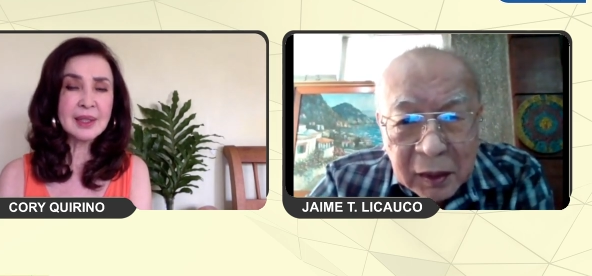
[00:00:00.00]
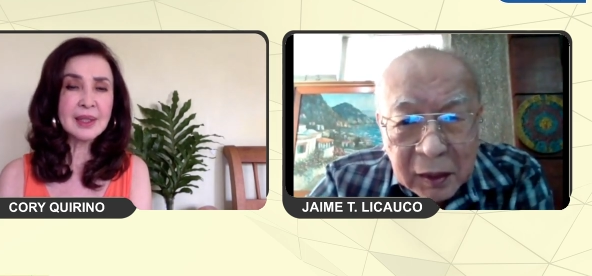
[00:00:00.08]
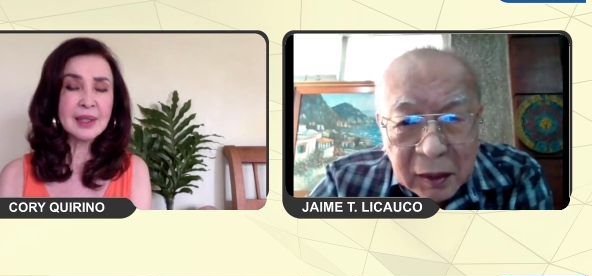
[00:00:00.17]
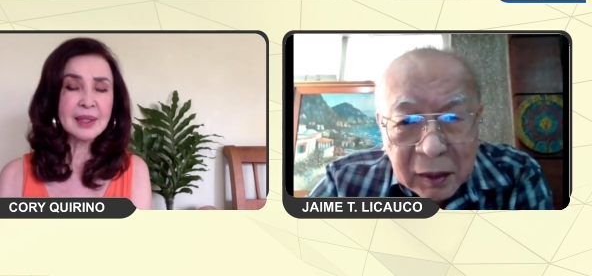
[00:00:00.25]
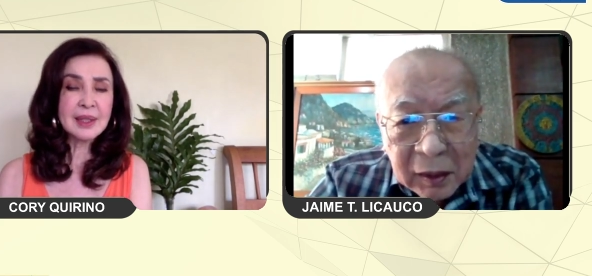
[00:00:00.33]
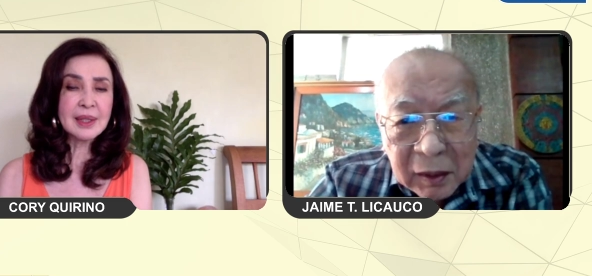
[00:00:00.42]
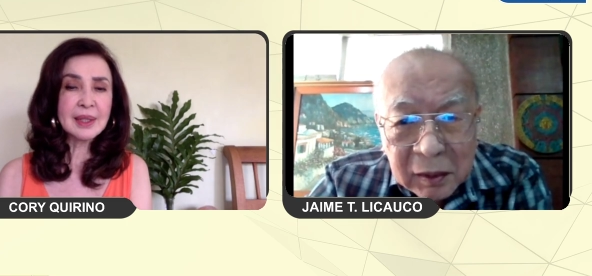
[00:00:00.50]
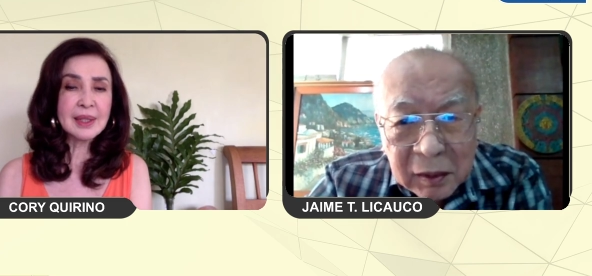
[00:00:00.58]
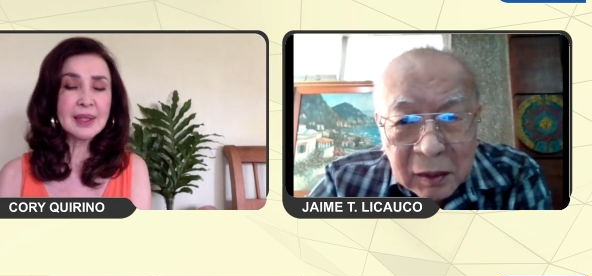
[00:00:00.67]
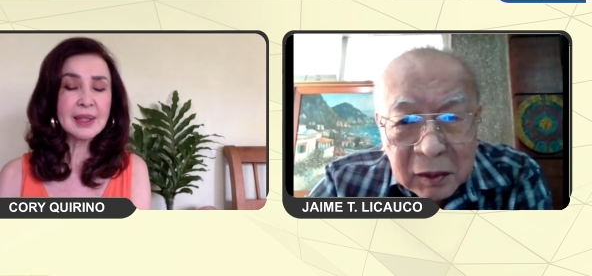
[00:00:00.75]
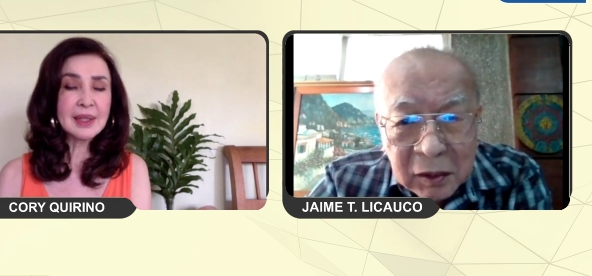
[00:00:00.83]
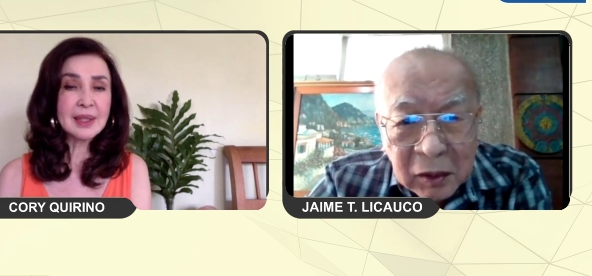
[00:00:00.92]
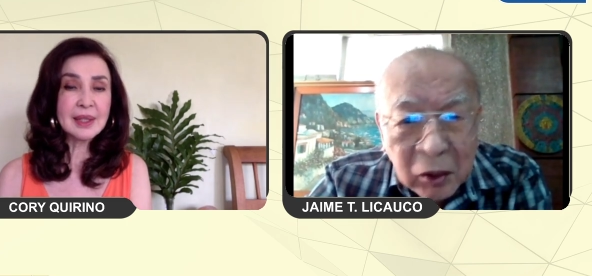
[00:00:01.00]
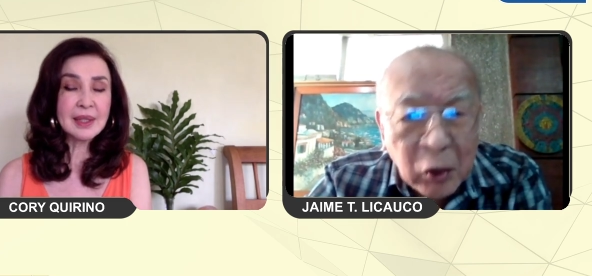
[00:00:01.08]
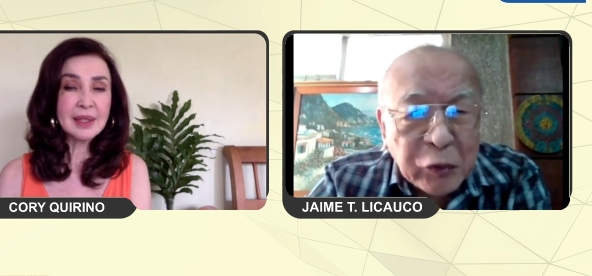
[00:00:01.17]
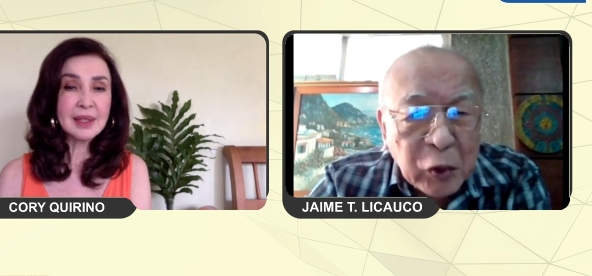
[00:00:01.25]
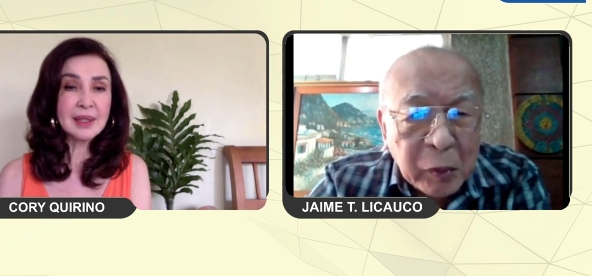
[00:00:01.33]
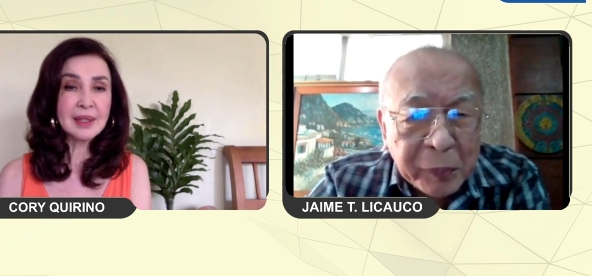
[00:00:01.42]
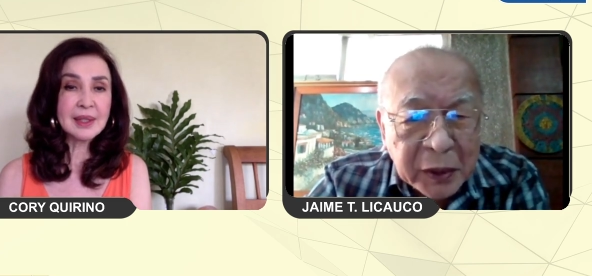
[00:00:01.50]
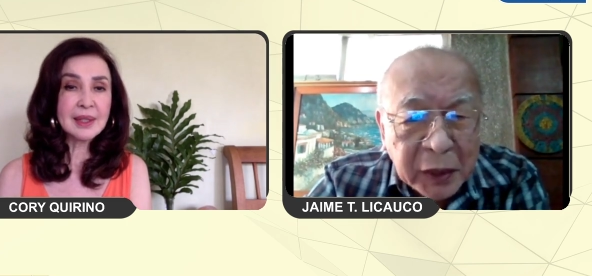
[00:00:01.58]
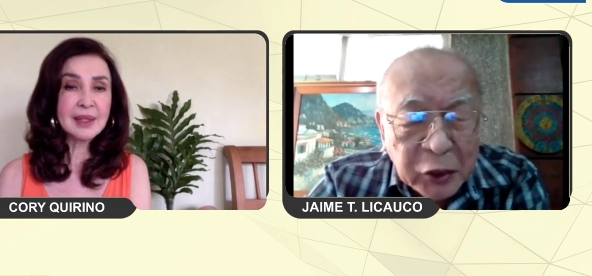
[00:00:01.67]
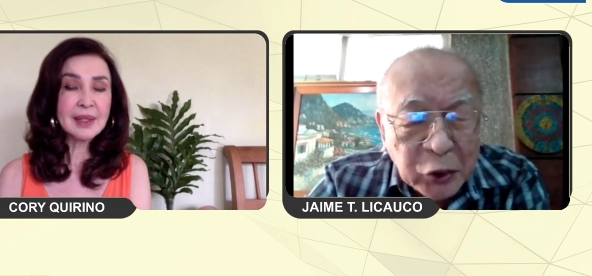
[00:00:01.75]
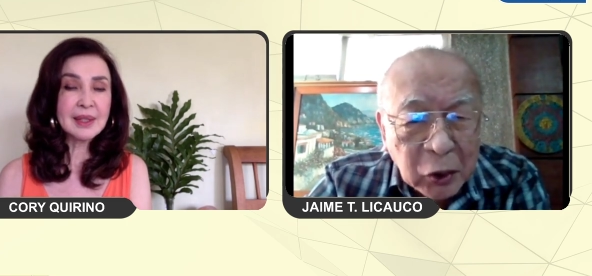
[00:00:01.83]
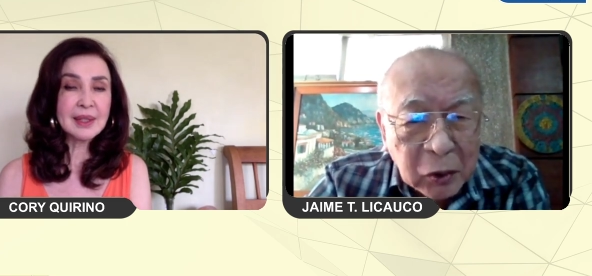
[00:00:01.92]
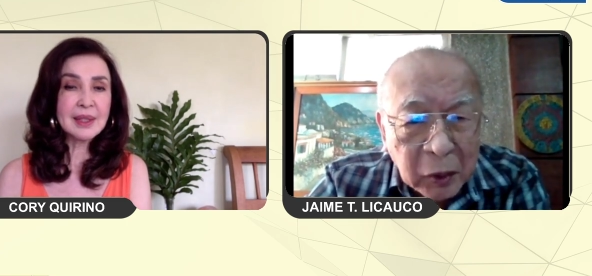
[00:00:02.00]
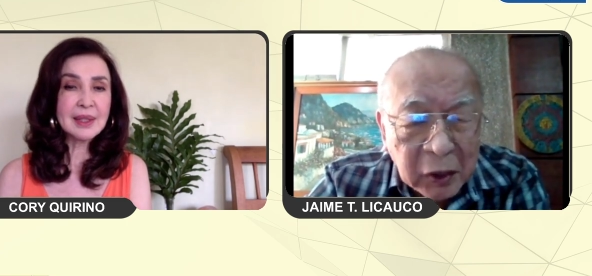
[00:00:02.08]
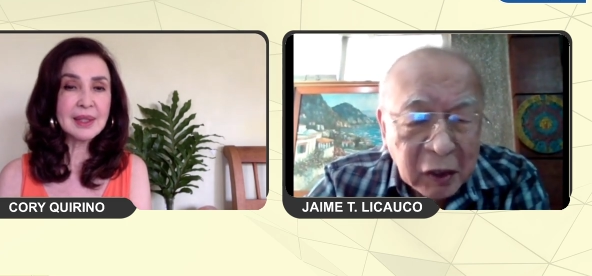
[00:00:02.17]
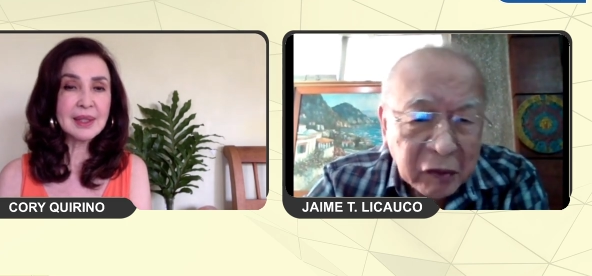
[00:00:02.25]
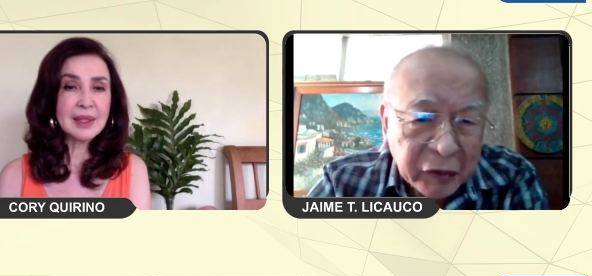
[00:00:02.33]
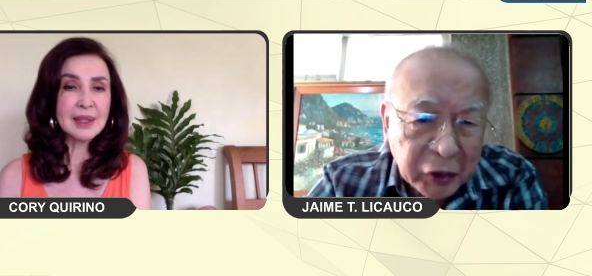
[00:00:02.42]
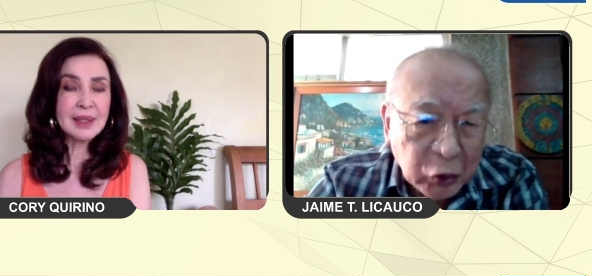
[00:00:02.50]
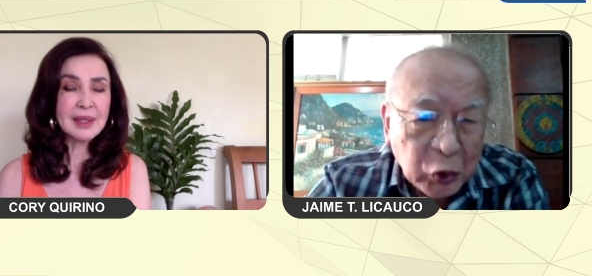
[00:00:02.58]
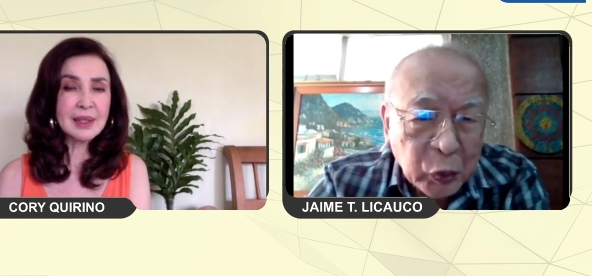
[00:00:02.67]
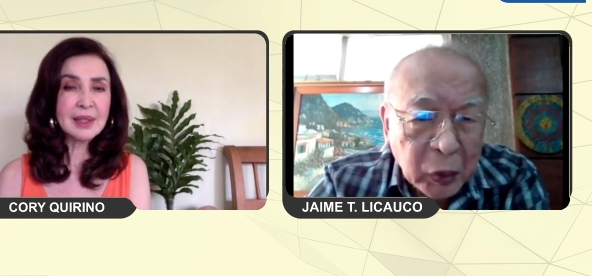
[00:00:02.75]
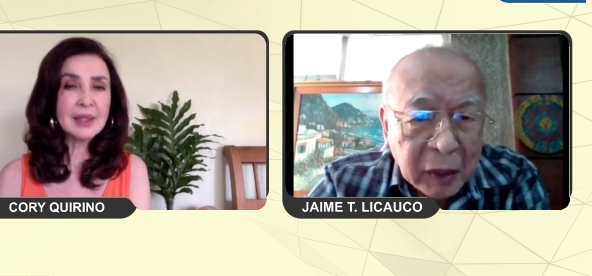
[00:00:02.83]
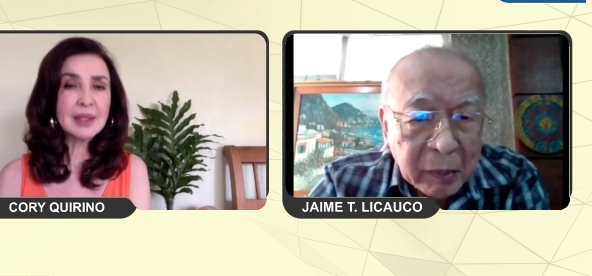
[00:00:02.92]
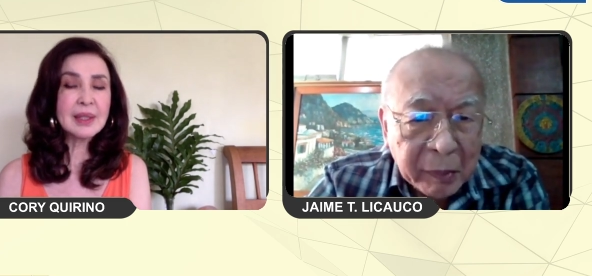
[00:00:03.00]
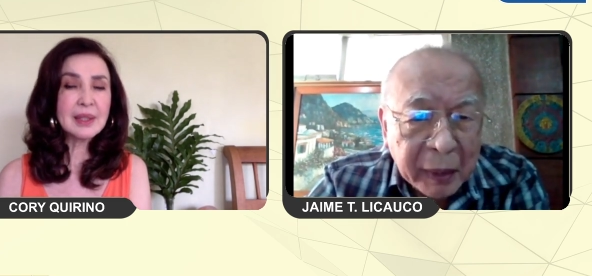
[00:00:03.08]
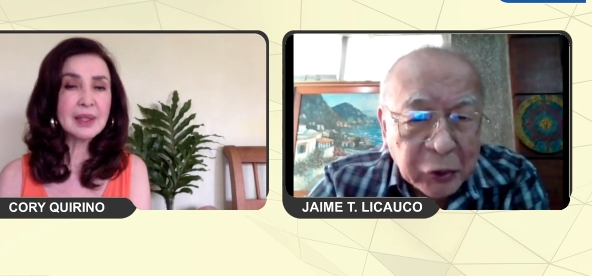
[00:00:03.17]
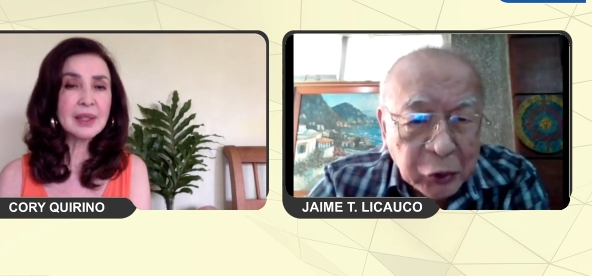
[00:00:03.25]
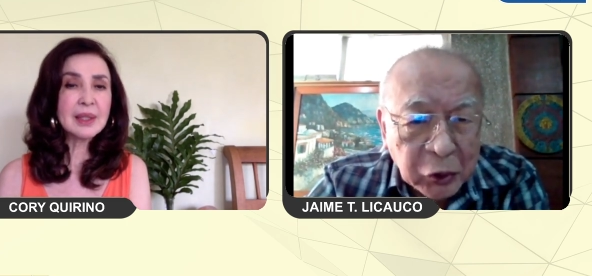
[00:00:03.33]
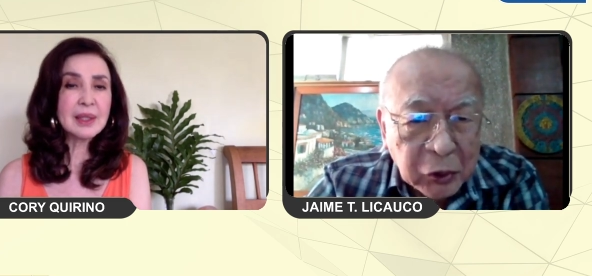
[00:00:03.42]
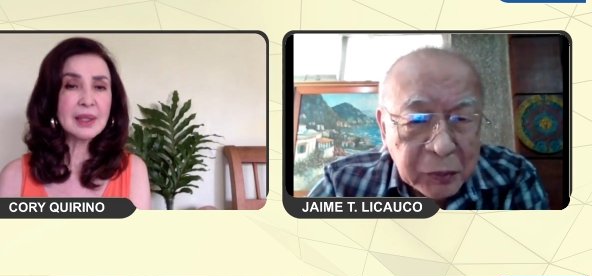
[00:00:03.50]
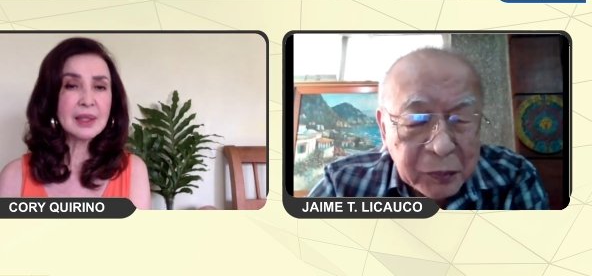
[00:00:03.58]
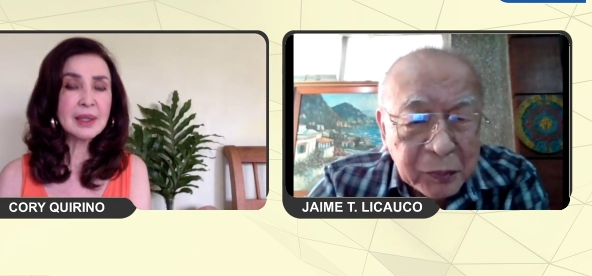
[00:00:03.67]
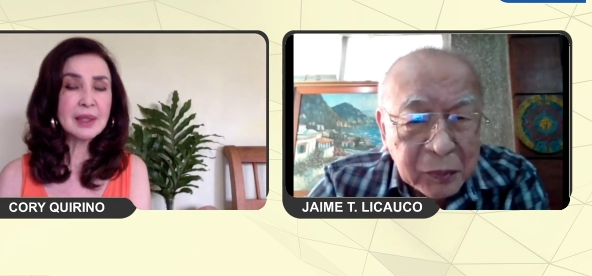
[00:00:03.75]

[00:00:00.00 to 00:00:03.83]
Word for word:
Speaker 1: uh, it's a law of compensation. Whatever you do will come back to you.